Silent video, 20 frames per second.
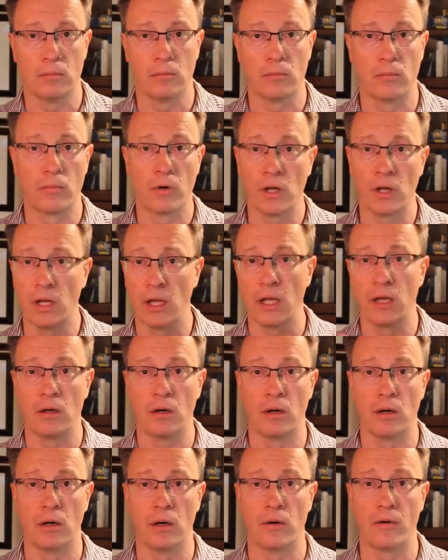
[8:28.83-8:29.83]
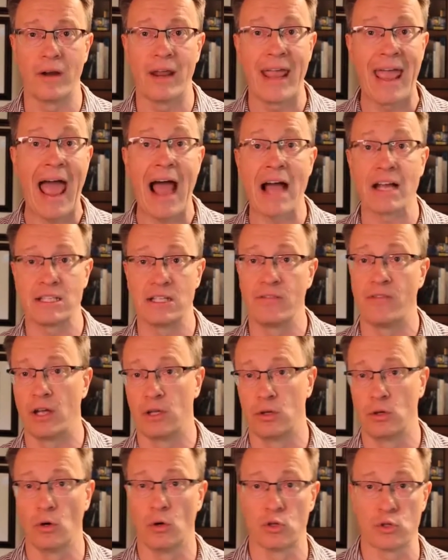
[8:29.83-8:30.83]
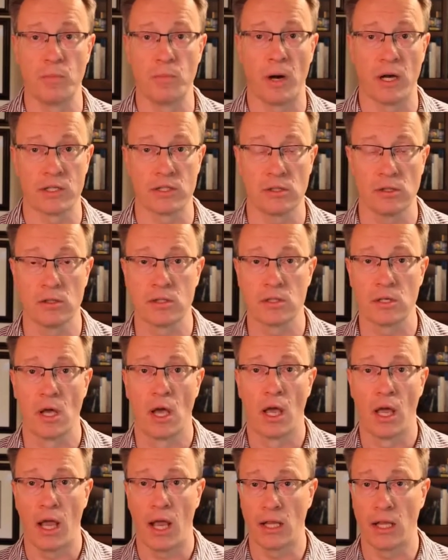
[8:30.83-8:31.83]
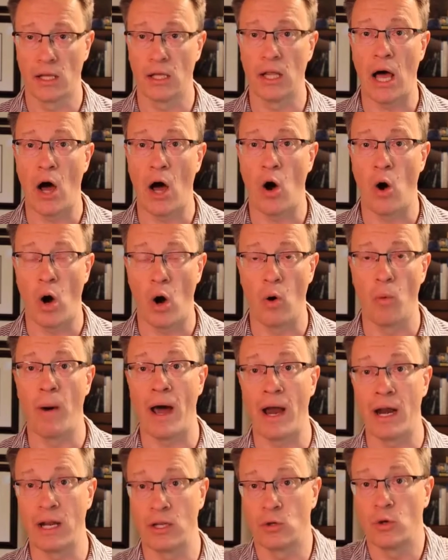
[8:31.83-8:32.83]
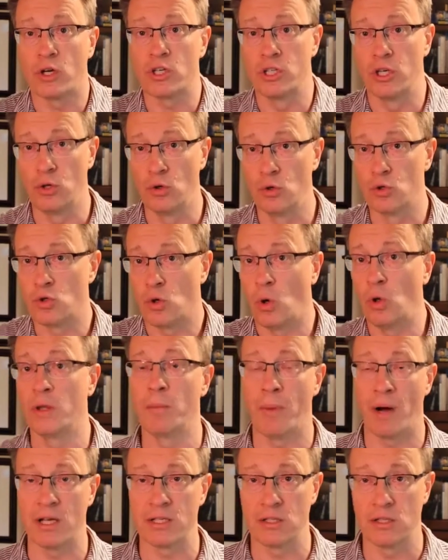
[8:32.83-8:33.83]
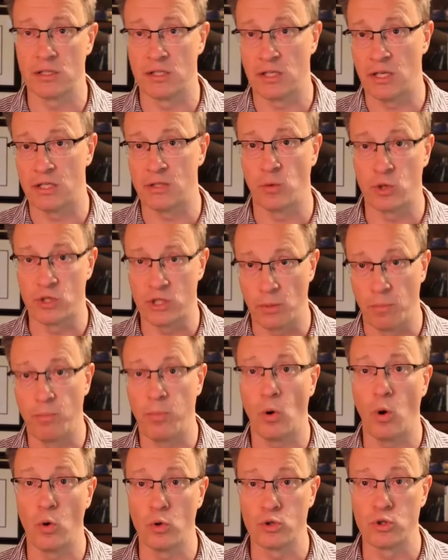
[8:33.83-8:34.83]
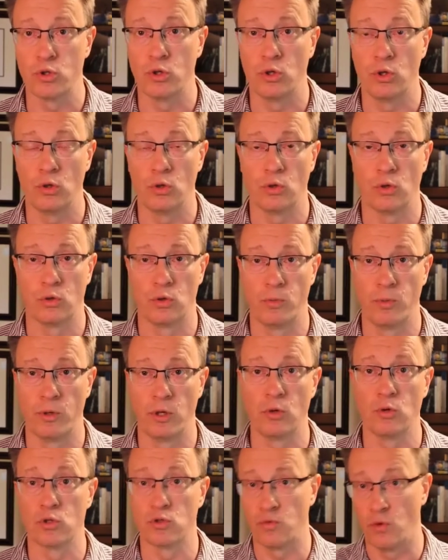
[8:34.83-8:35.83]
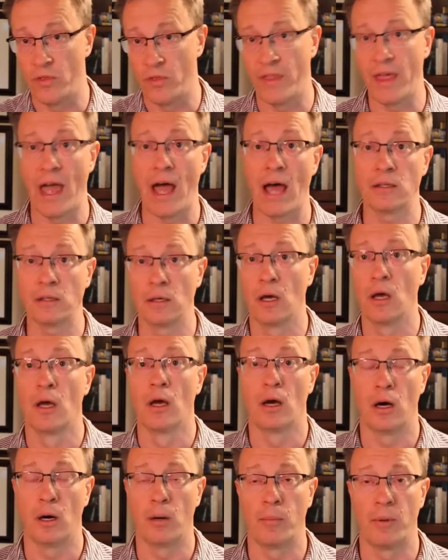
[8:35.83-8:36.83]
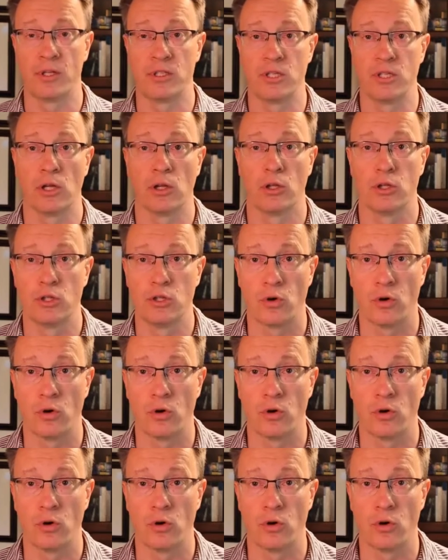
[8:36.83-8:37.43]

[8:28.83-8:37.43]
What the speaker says: really reactivate those muscles and allow our body to actually use all the muscles that were supposed to be used for that particular